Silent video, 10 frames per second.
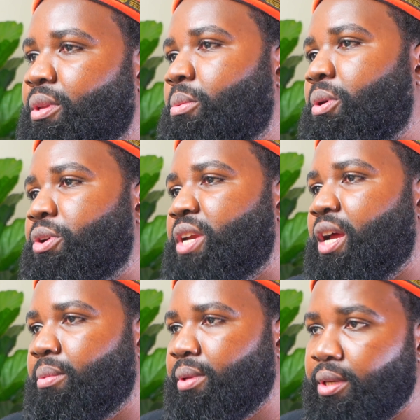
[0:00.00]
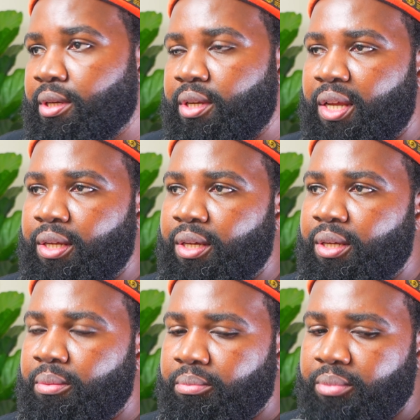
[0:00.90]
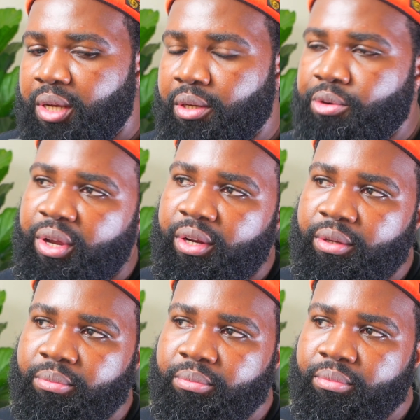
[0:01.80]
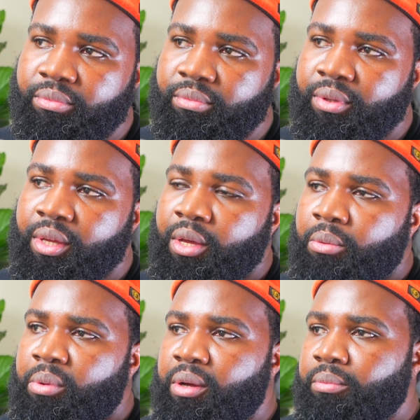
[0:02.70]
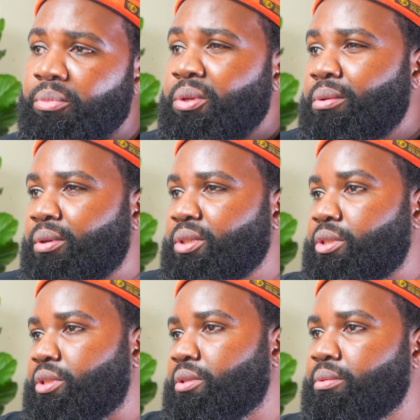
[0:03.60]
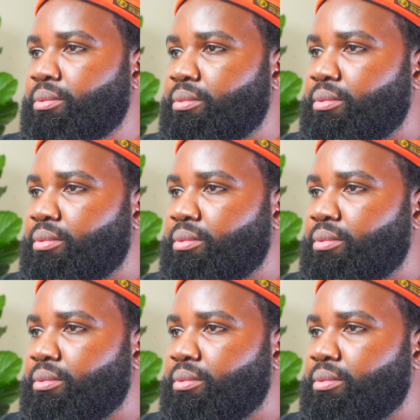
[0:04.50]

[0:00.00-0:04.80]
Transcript: Well, you're not really good at um, color grading. Well, you only shoot